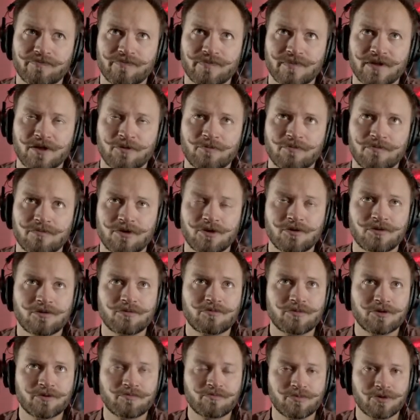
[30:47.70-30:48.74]

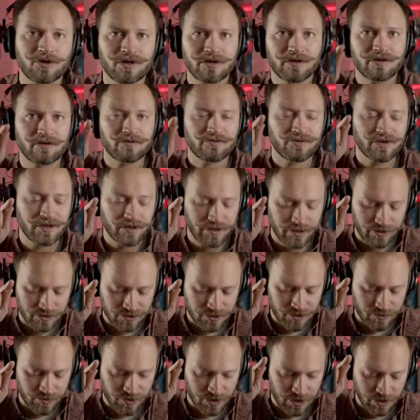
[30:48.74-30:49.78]
you put a finger on
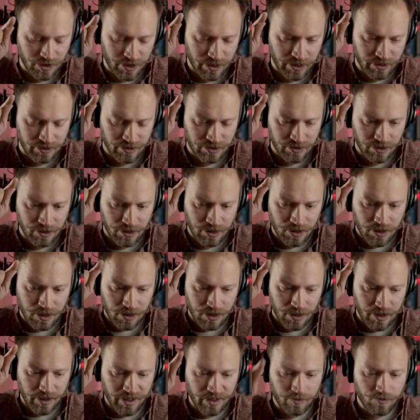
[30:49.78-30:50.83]
something that
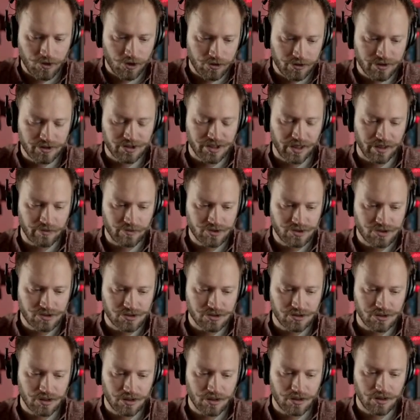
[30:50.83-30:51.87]
in modern times
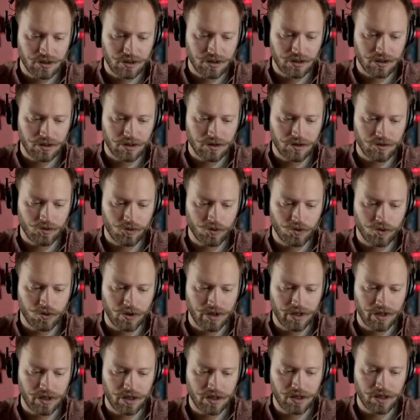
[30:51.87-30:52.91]

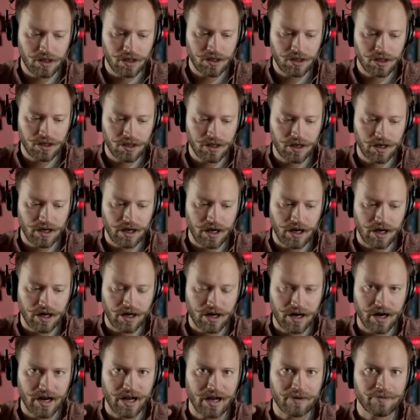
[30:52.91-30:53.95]
we are
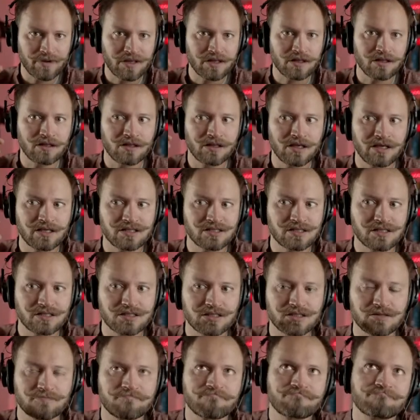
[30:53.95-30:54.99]
having
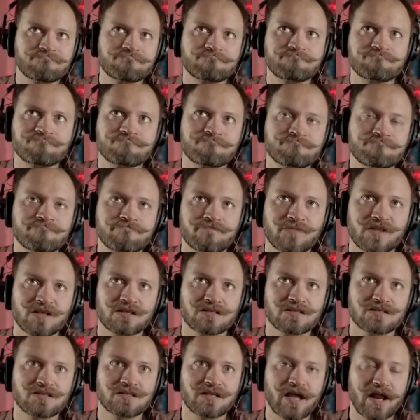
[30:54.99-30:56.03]
this
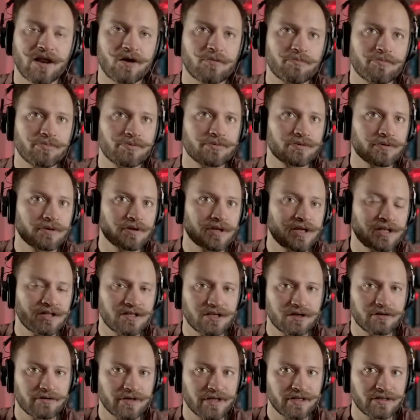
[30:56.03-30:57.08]
setup
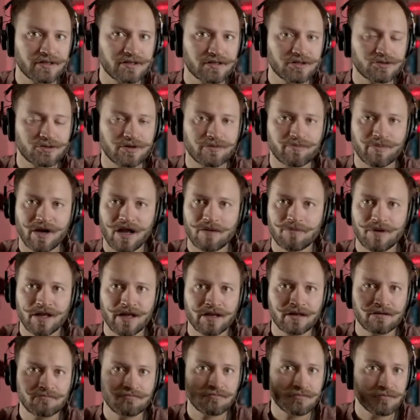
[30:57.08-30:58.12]
integrate into a
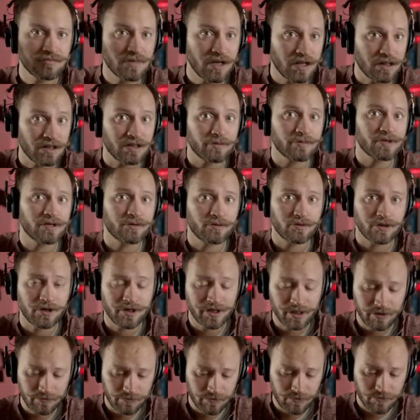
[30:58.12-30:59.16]
pipeline and leave it
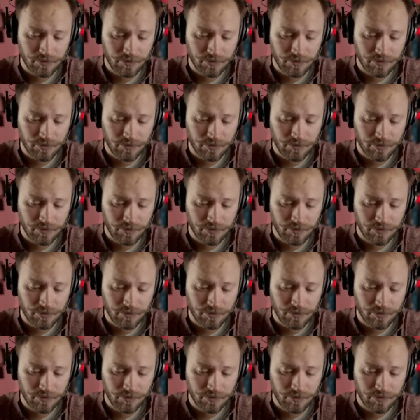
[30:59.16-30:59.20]
running,